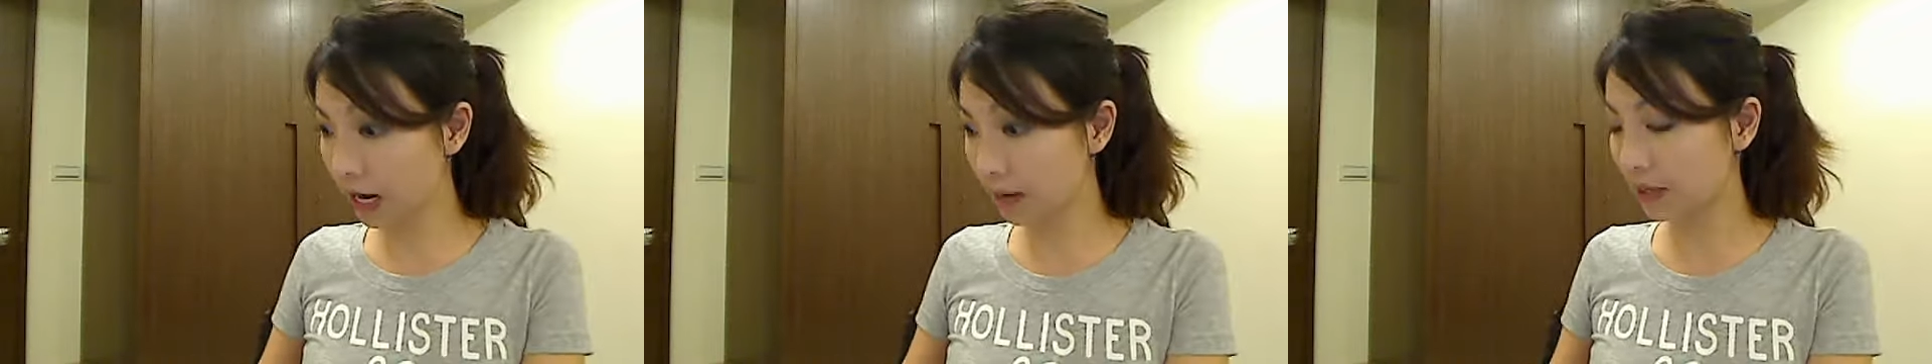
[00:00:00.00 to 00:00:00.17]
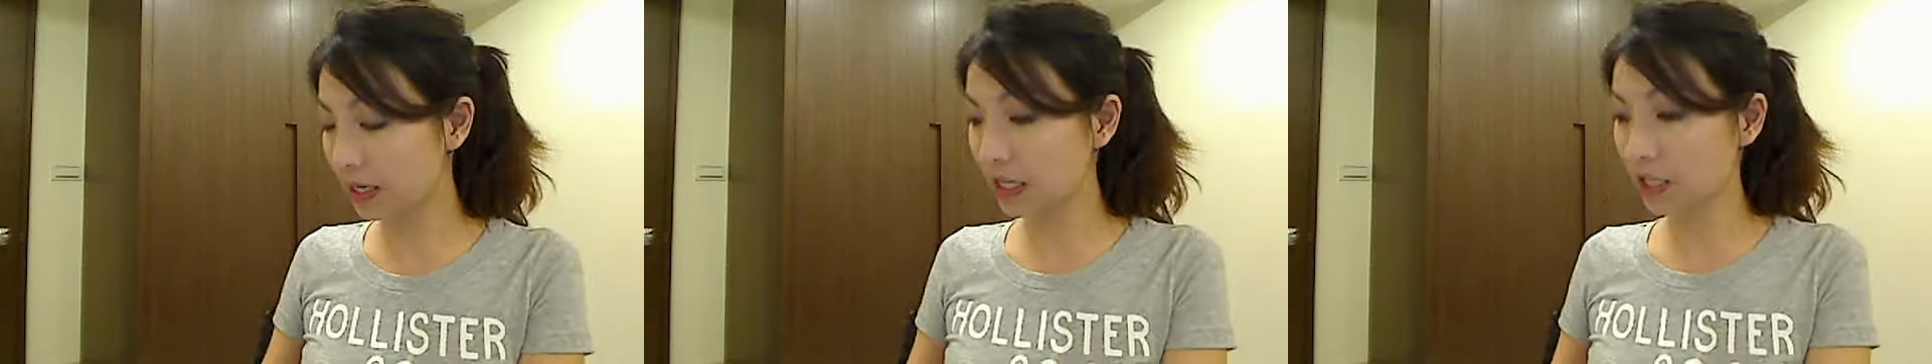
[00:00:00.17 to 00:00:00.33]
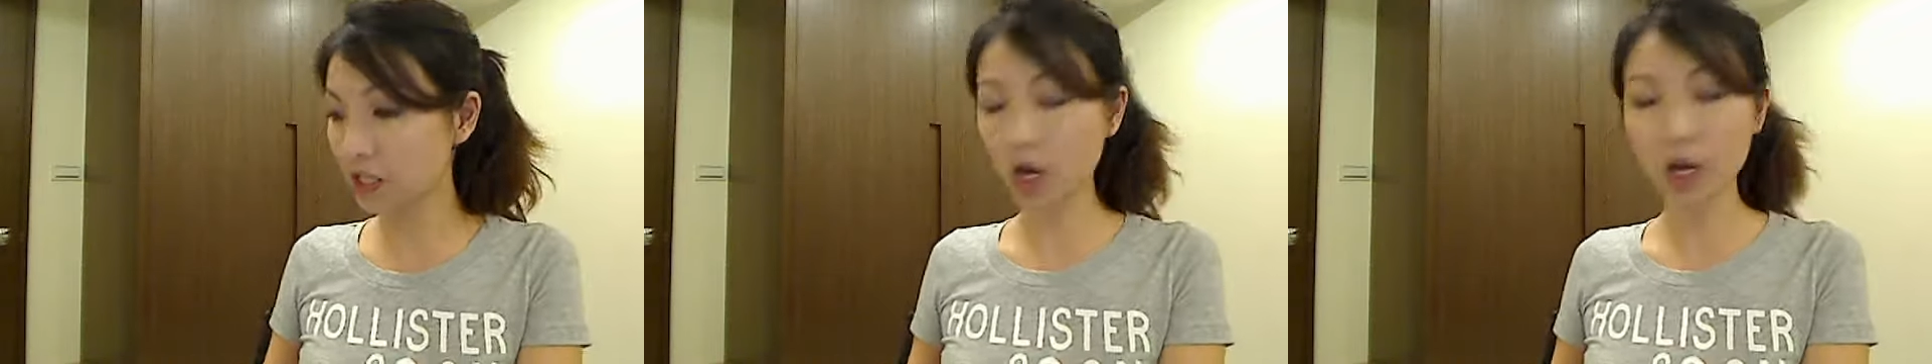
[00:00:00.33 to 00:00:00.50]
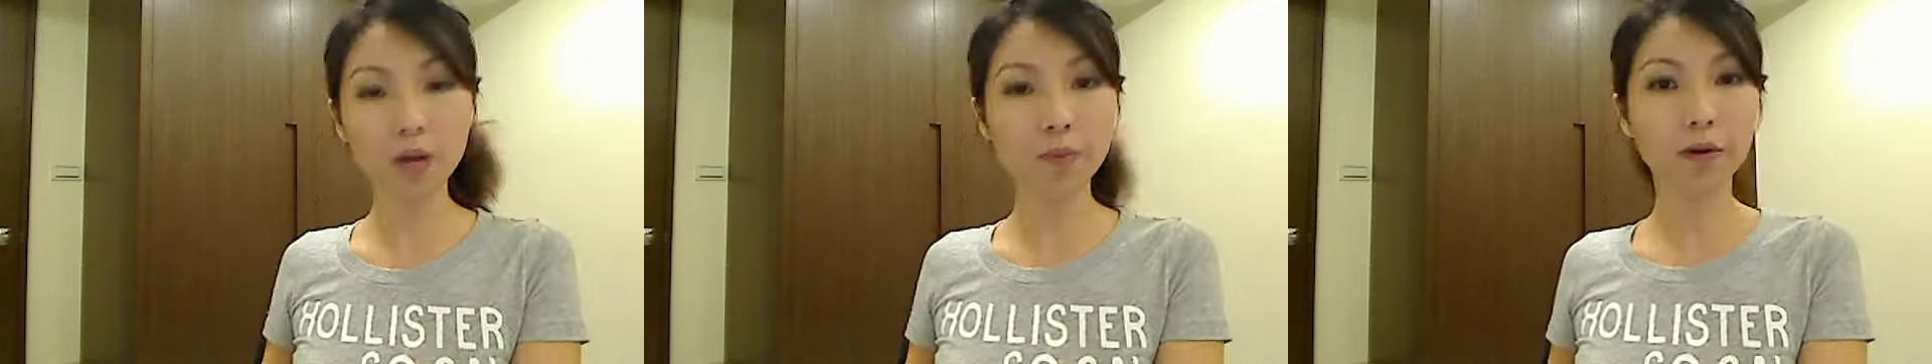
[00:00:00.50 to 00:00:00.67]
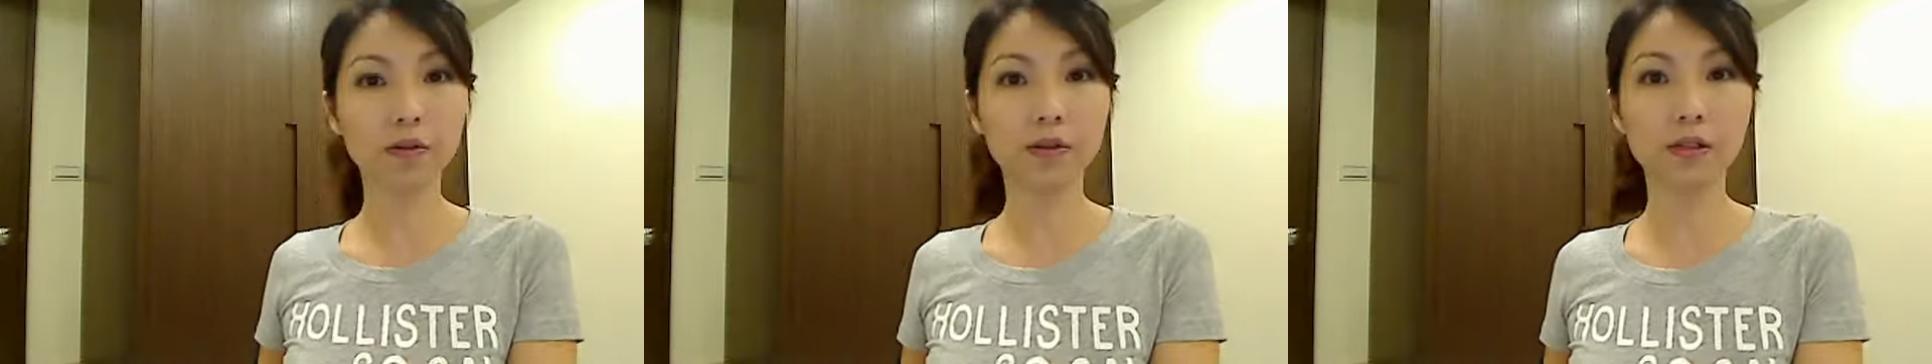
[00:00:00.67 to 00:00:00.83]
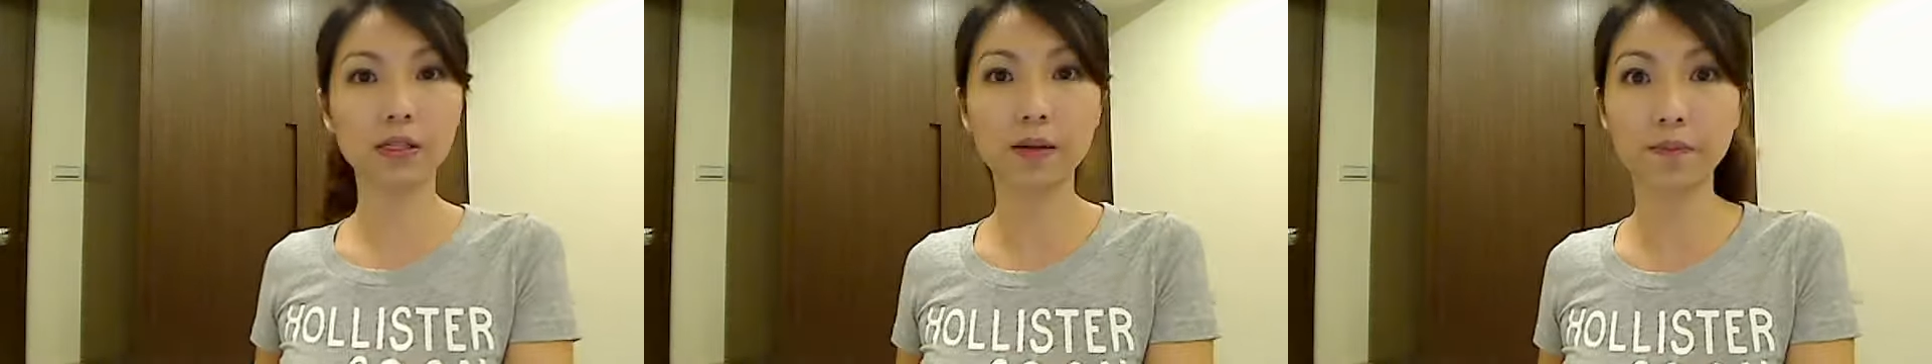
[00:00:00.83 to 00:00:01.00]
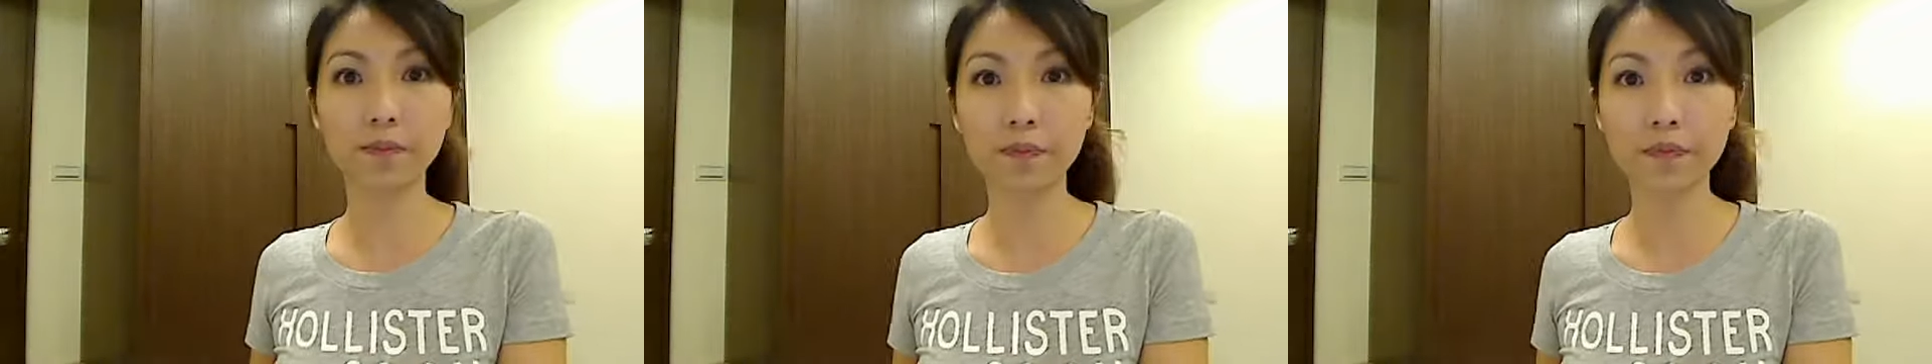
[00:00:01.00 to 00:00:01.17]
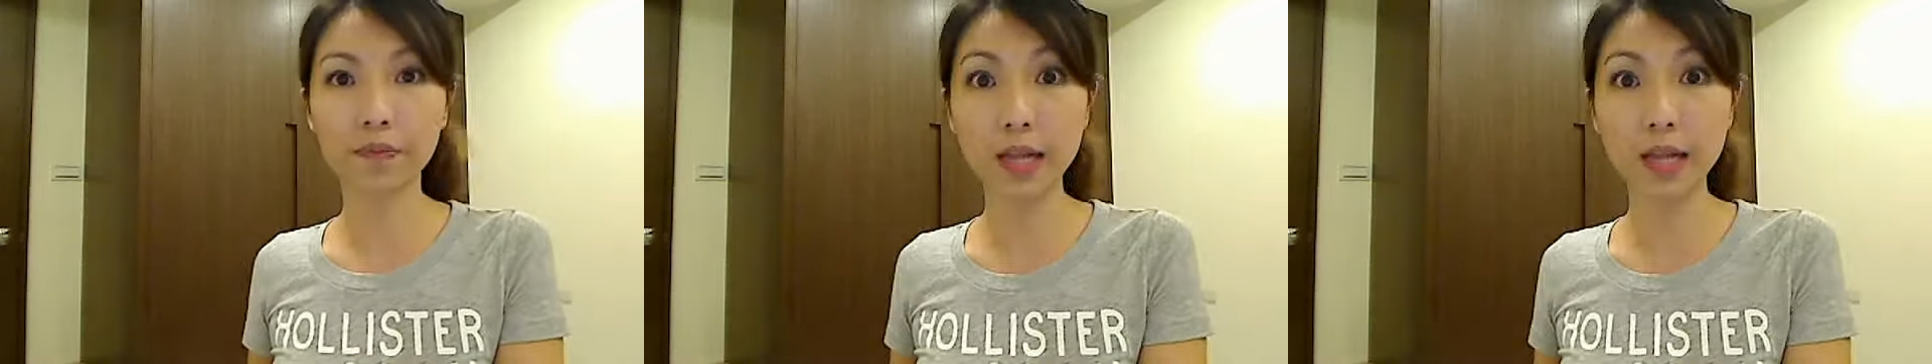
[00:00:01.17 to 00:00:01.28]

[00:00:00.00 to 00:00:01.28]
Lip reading: I'm going to talk about some